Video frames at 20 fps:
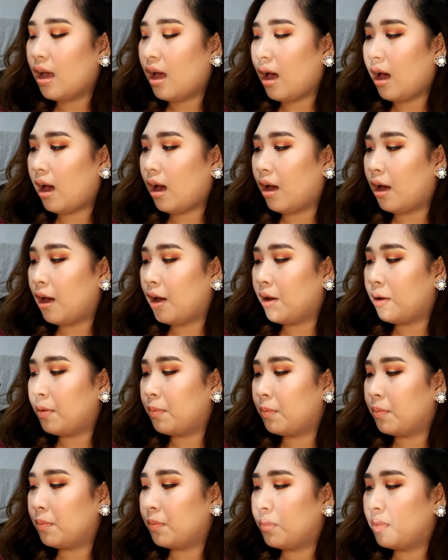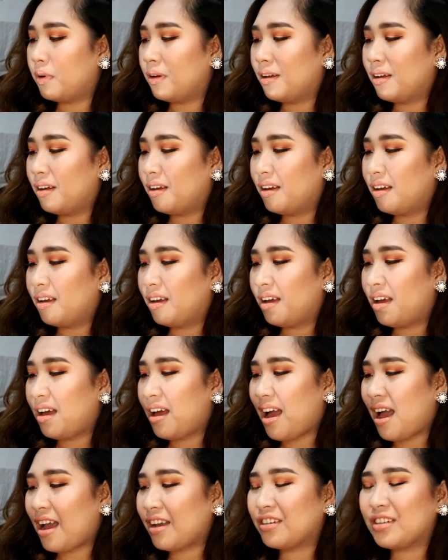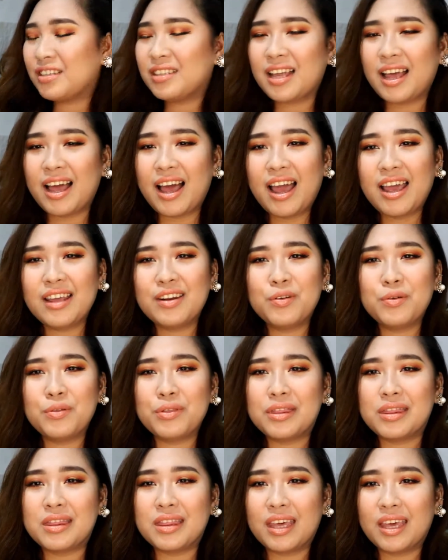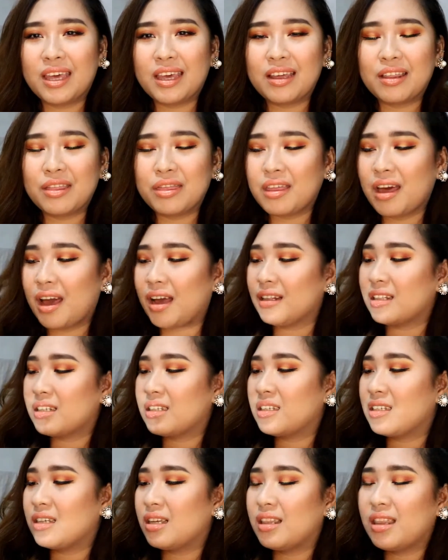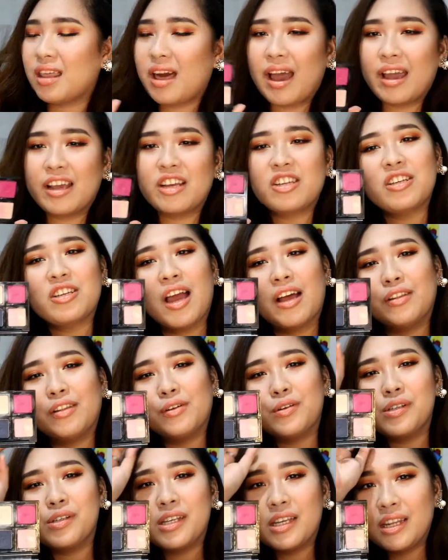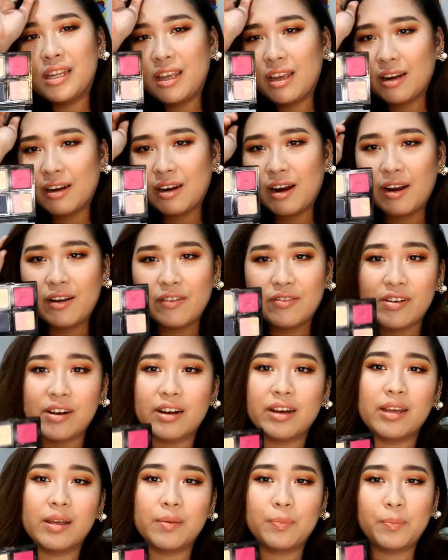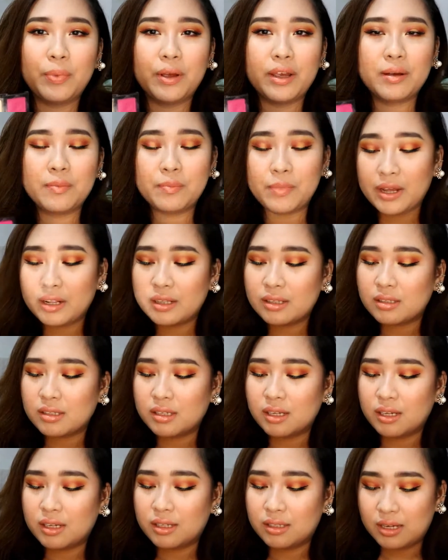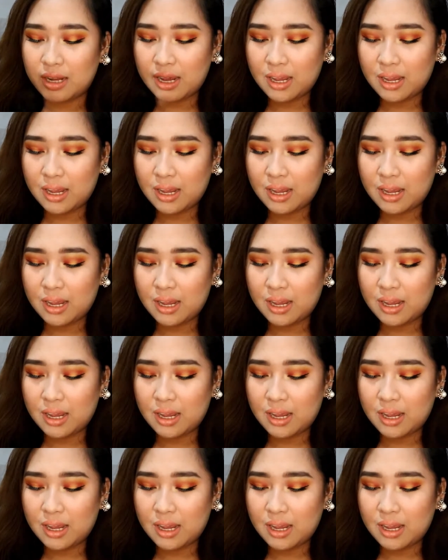I don't think that the eyeshadows in here are very pigmented,